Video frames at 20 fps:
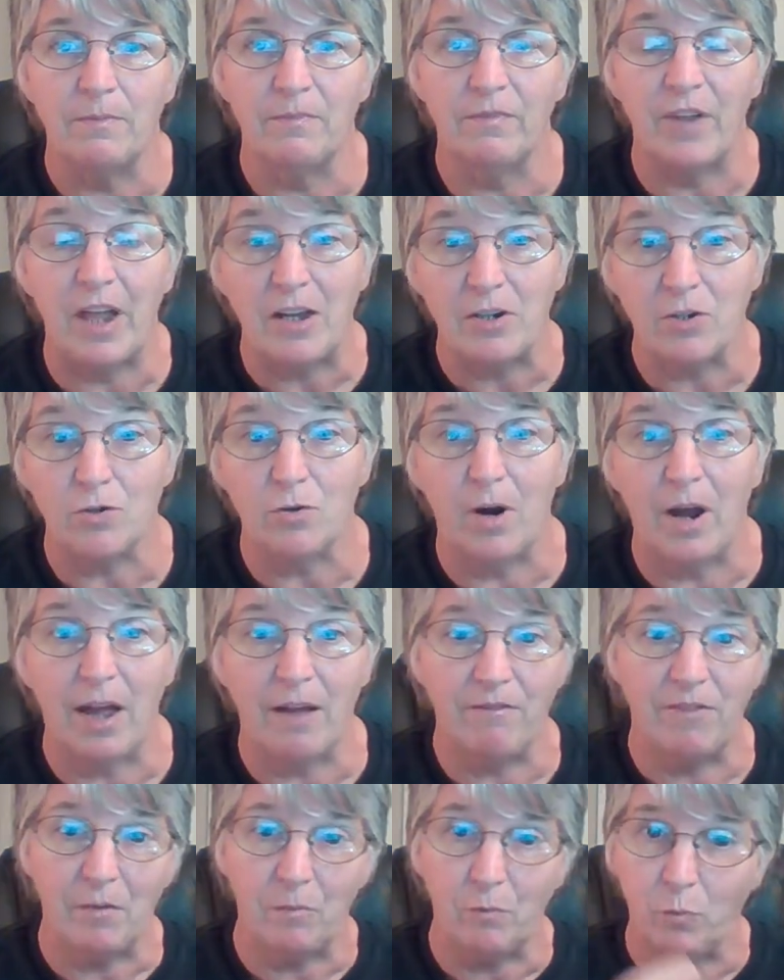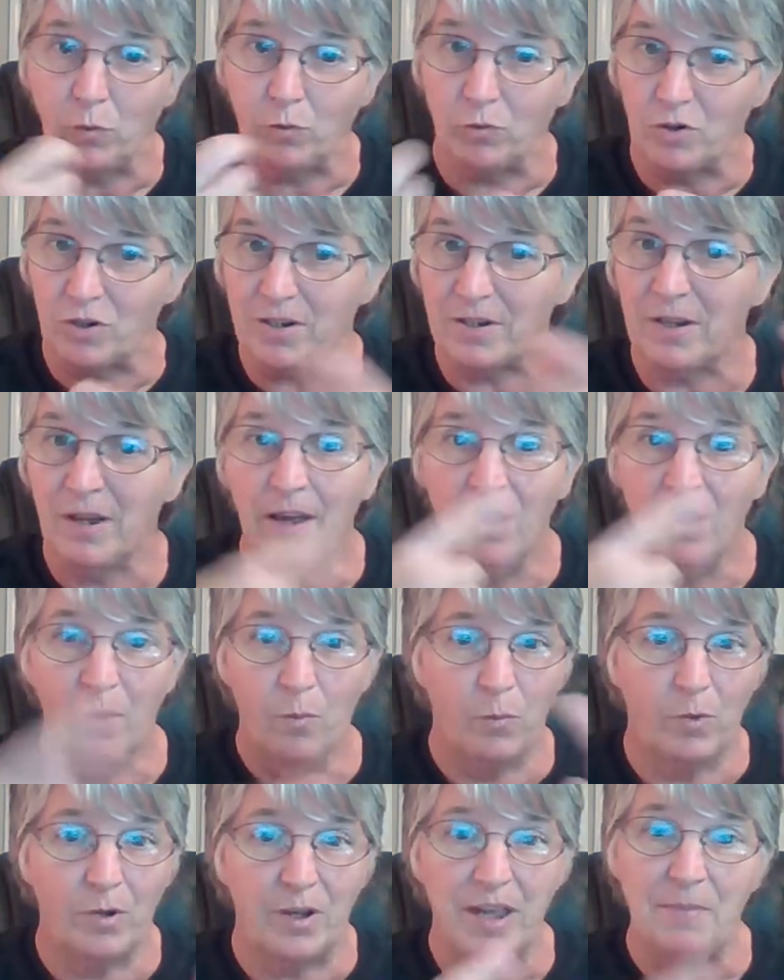flash drive, and we'll
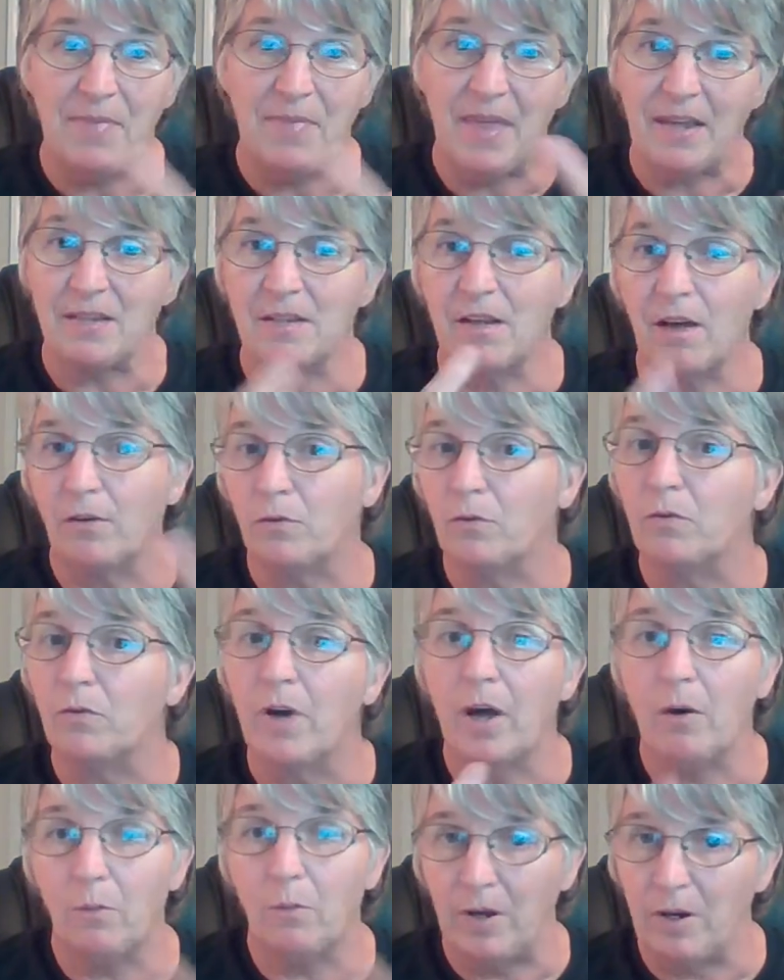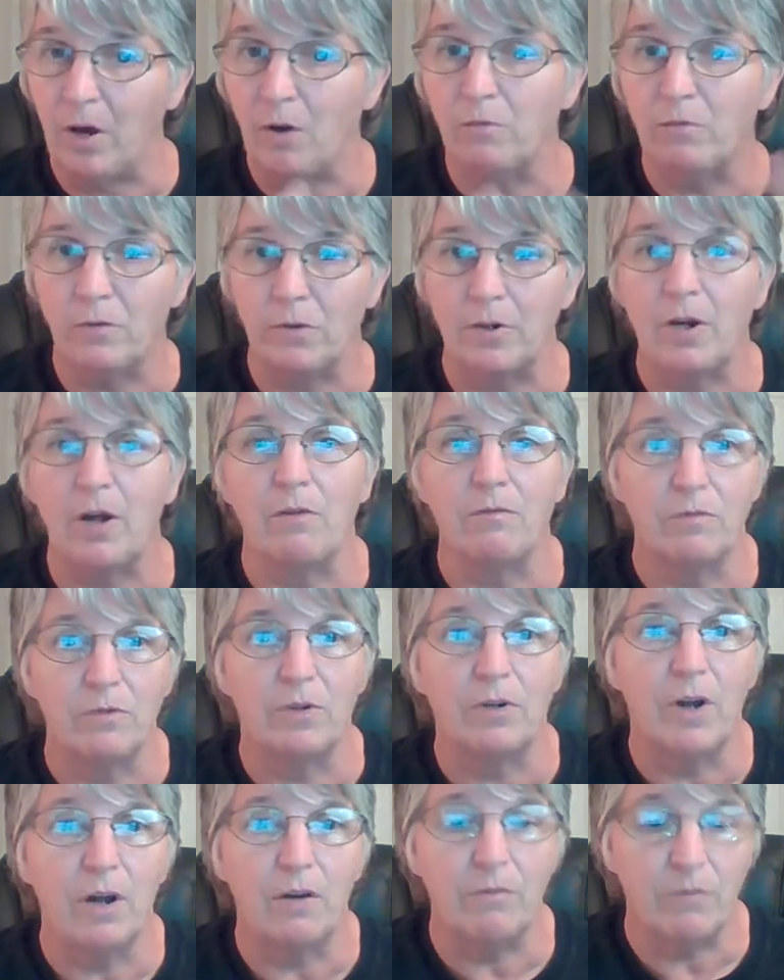keep that cycle going over and over
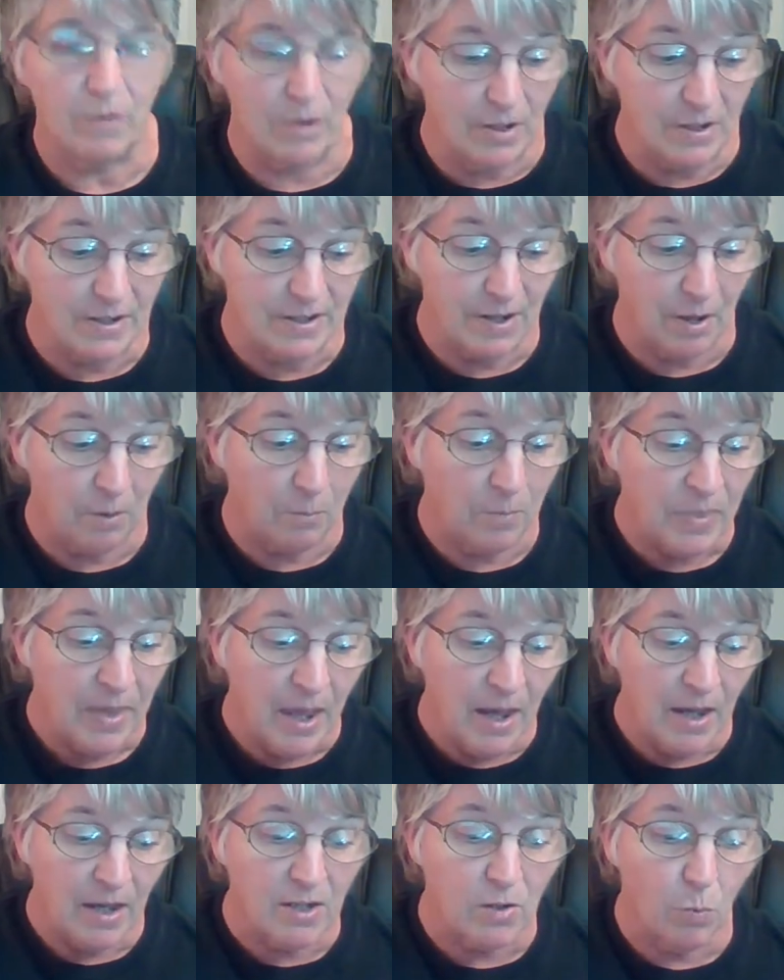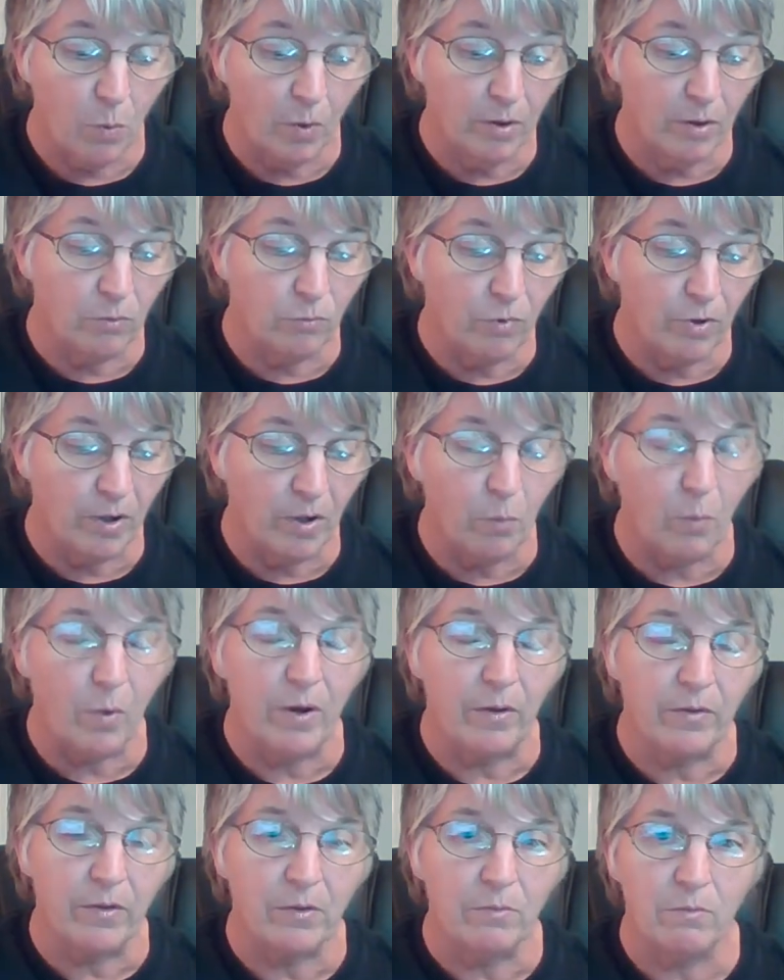and over. And so it's working really
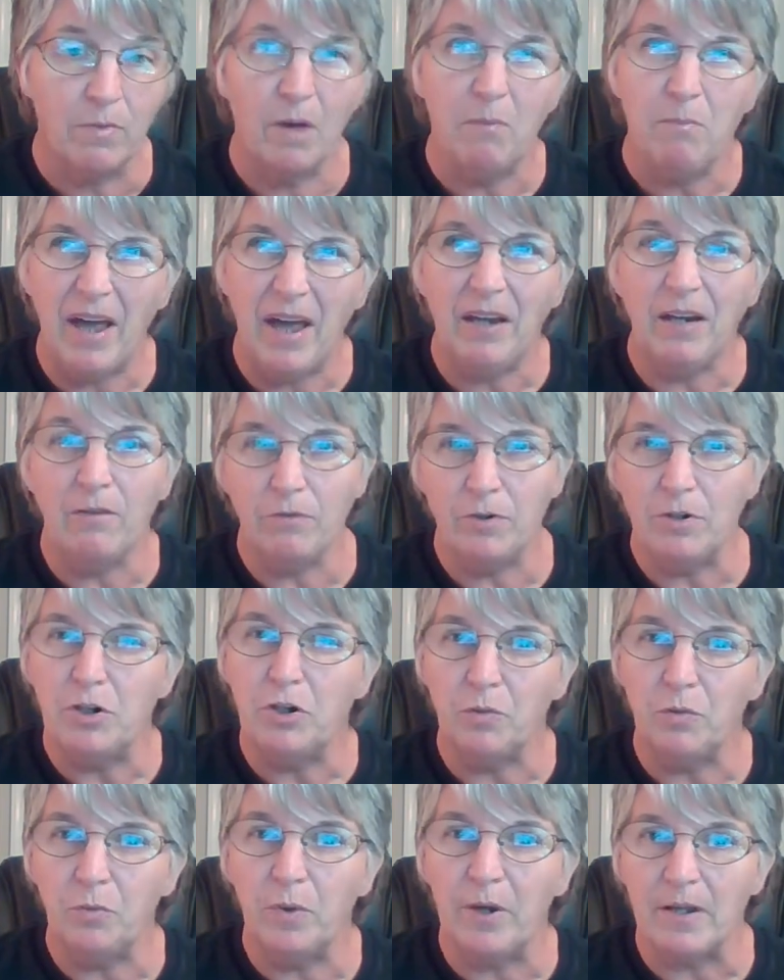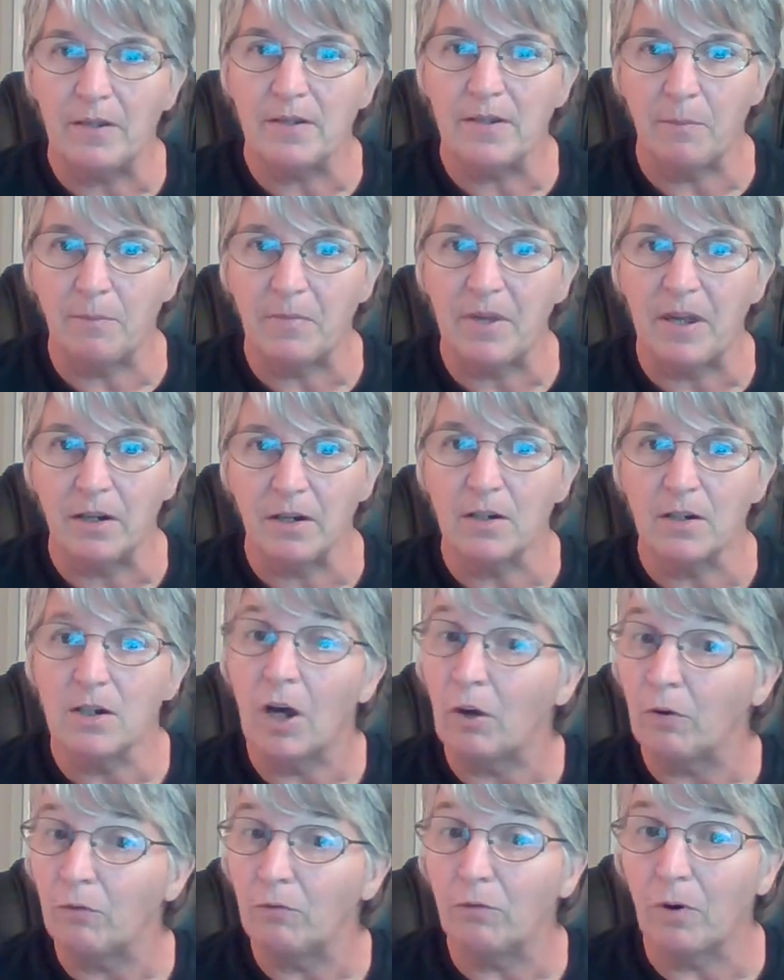well. They're about every 2 weeks I'm getting a
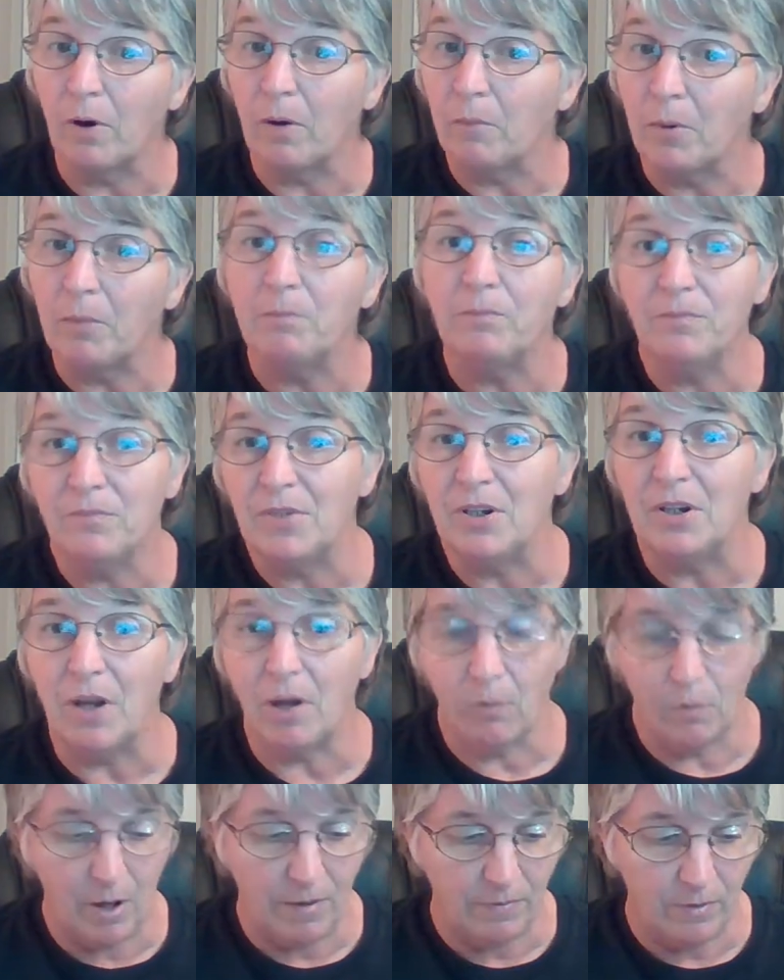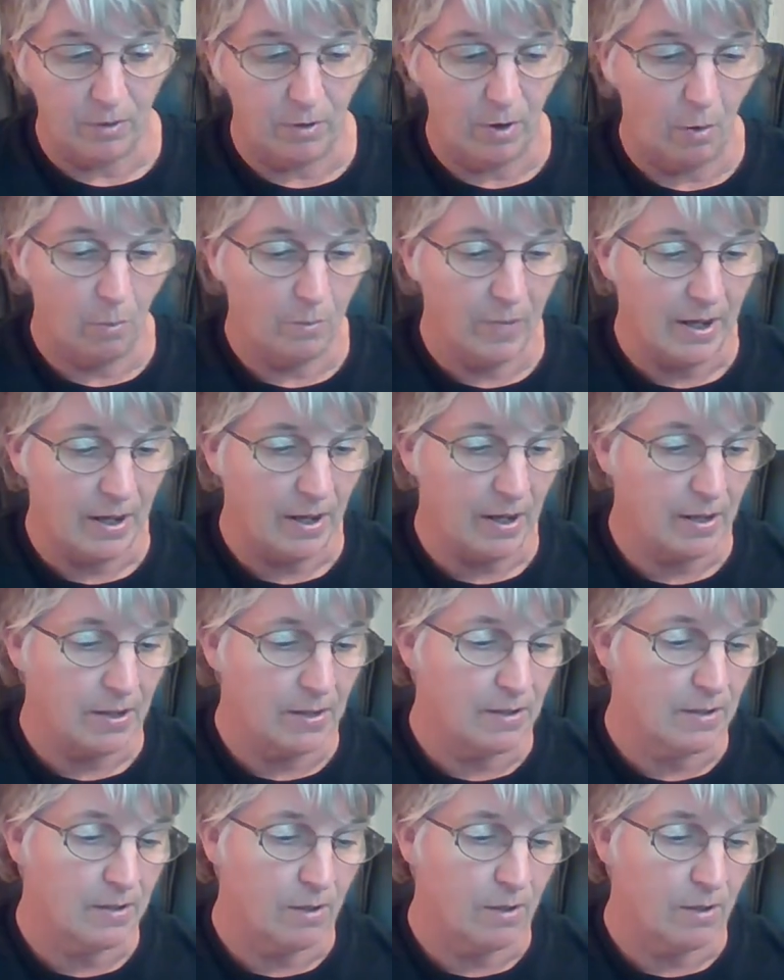tote from them, at their own pace.